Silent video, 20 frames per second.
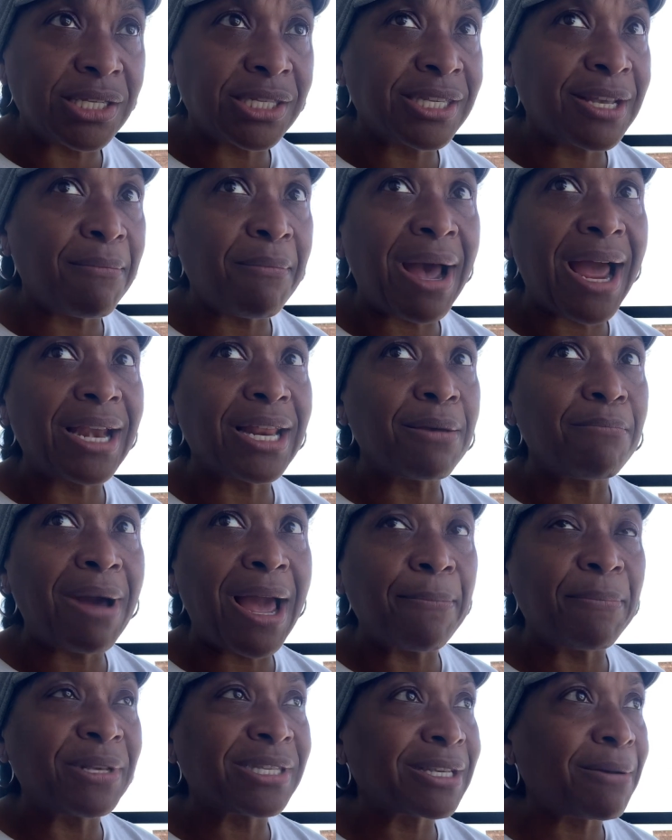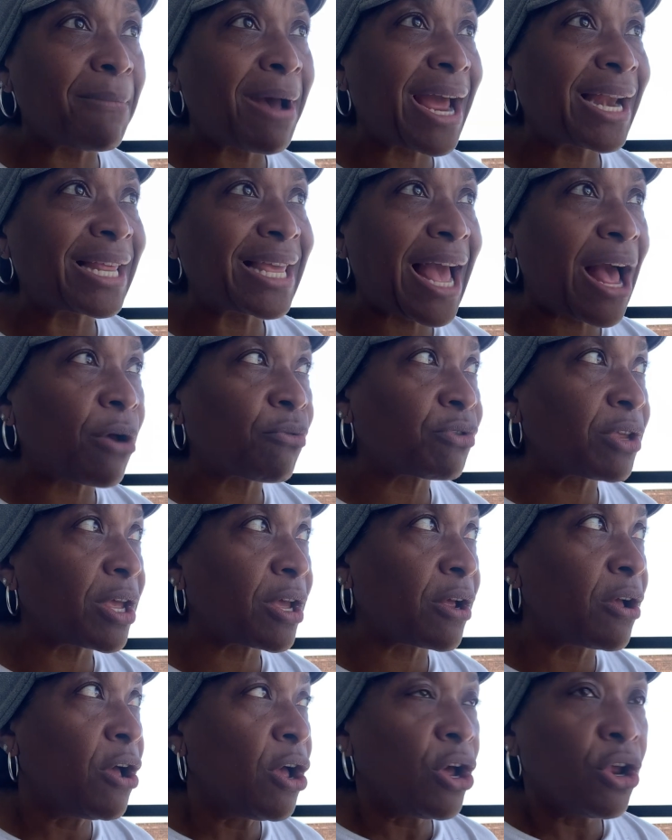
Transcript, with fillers: Somebody, it might be somebody out there